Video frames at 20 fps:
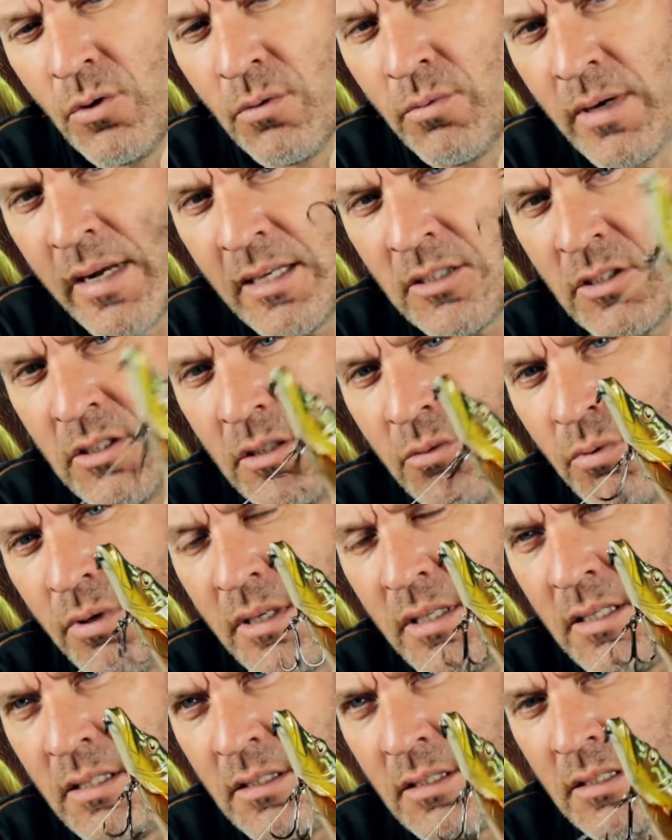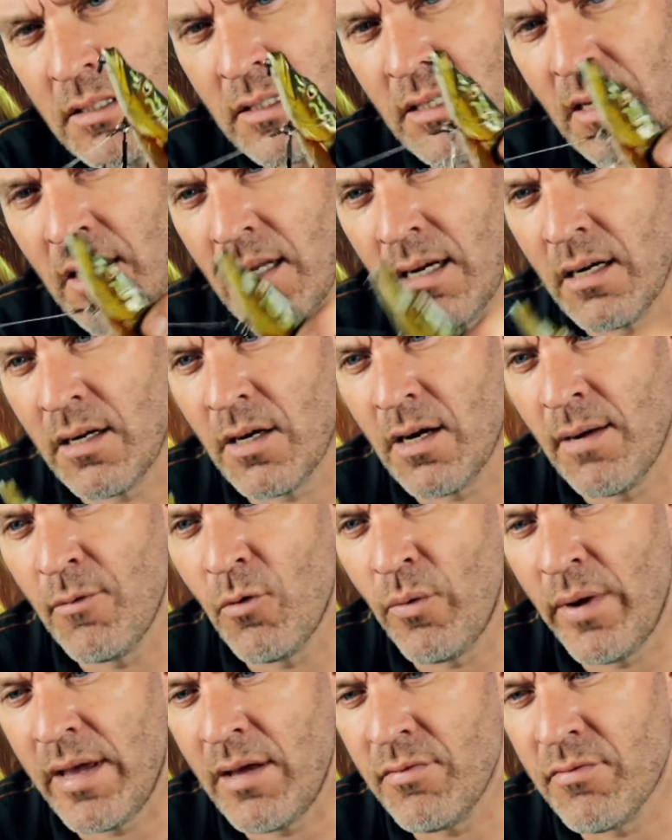lure will actually release and come
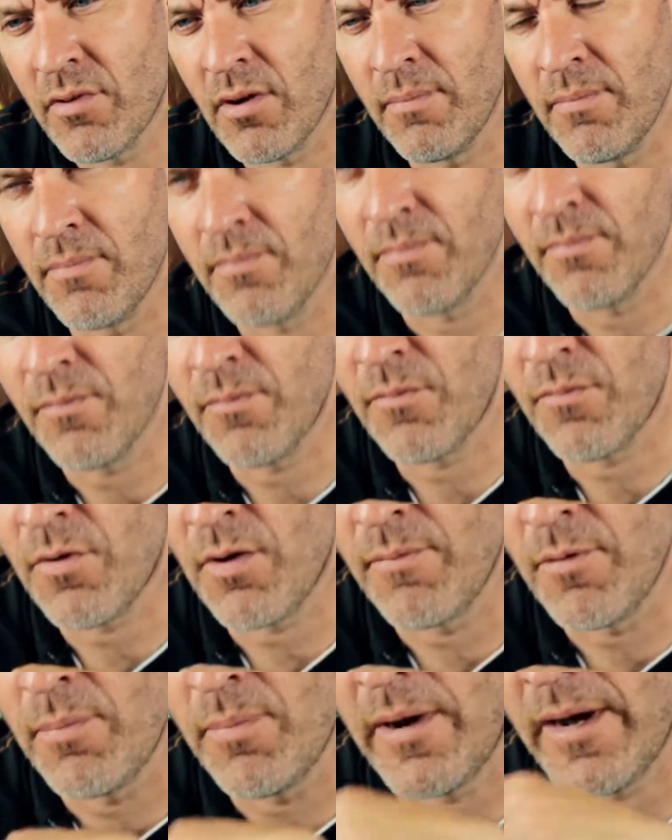away from the